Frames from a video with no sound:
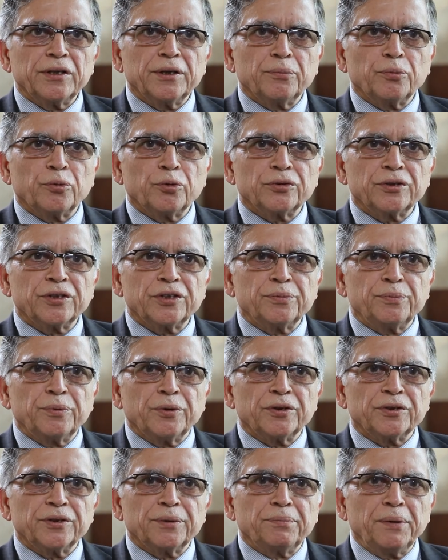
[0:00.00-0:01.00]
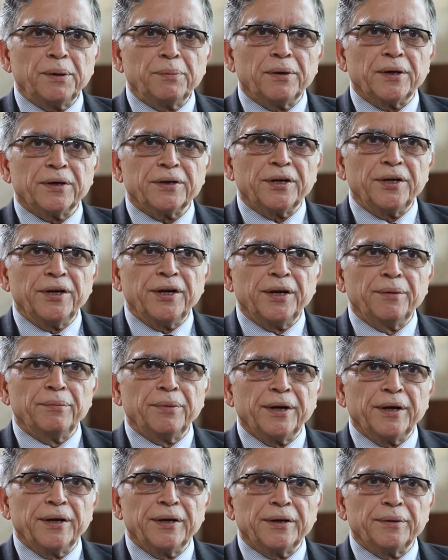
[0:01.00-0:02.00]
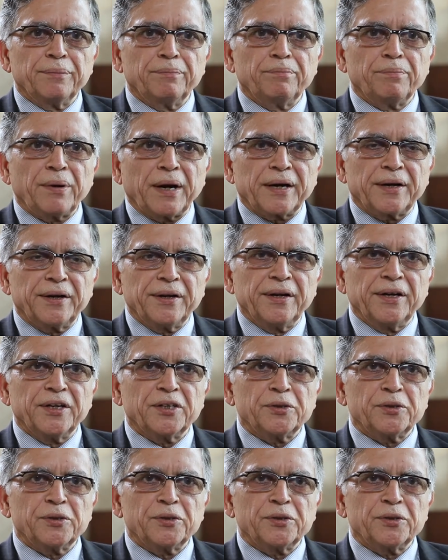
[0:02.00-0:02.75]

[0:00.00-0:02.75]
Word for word: in the process because the people attending bring in a practical